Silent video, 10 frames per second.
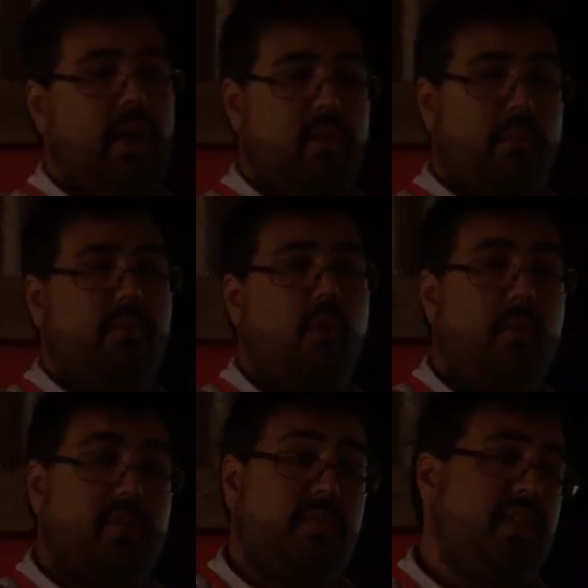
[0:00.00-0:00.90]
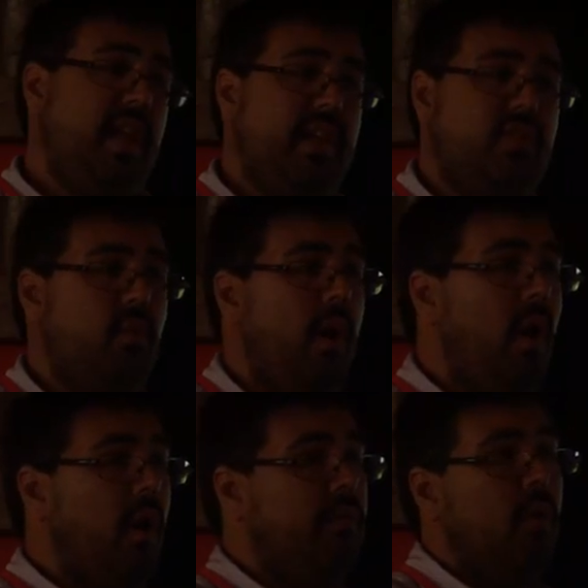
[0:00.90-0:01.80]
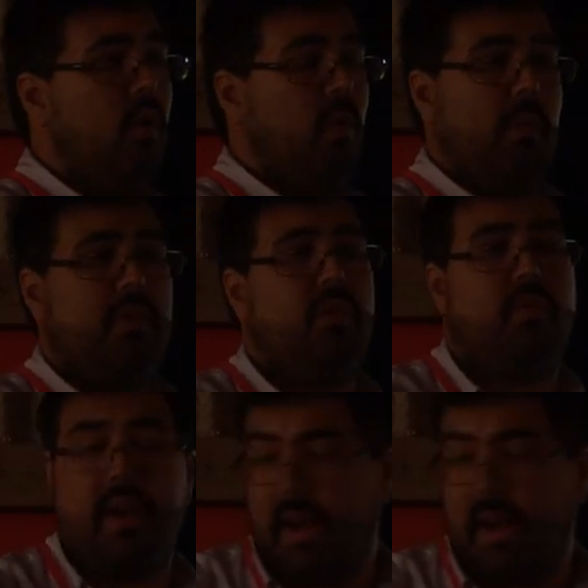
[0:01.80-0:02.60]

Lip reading: in the performance with DX12 or multi-threaded